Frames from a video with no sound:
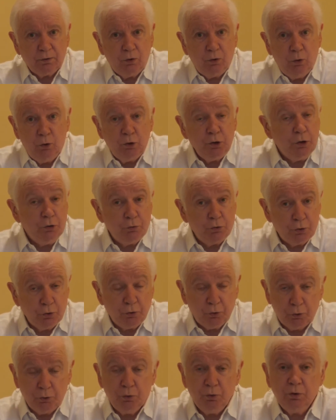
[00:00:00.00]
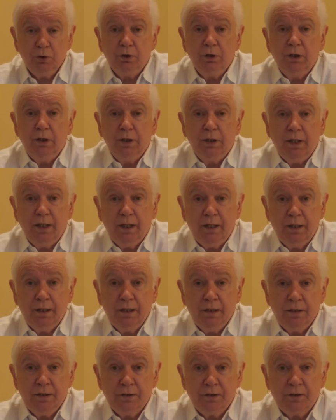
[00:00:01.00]
All you do
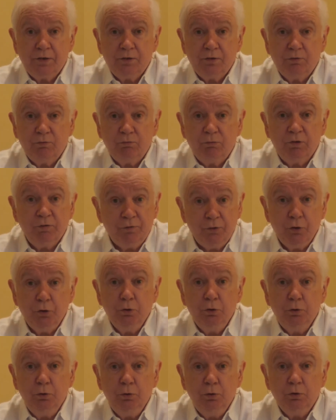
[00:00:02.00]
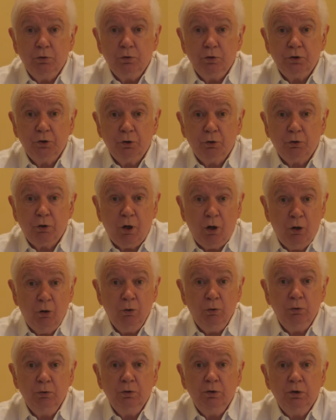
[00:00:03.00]
is review your
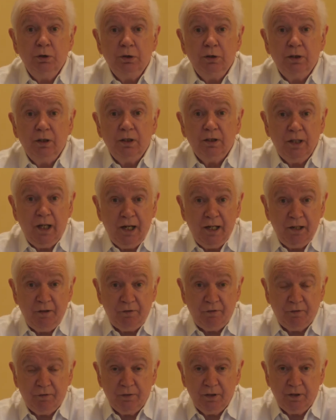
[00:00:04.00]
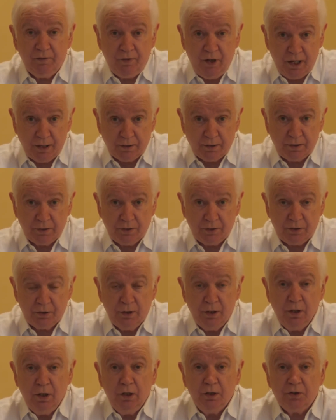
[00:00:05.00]
own life
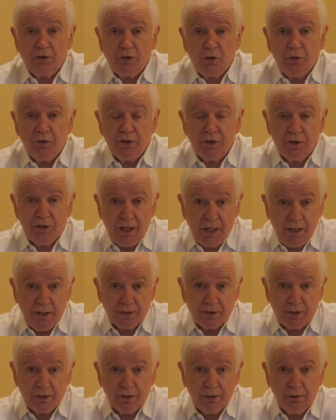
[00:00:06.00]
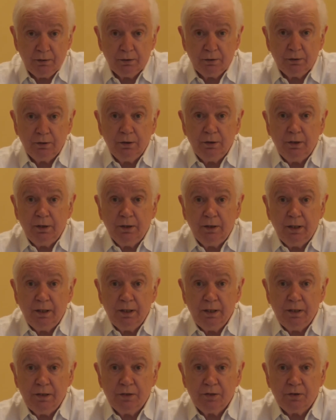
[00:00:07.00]
events. So the data
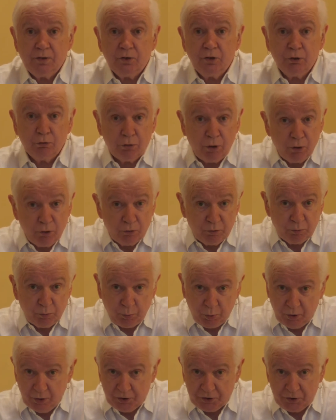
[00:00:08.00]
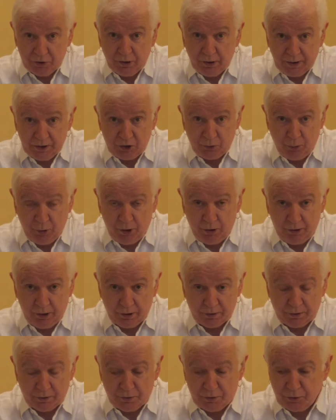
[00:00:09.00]
is your own personal
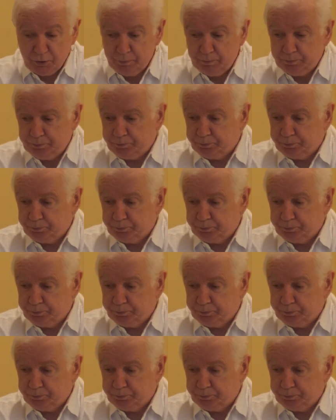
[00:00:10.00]
experience.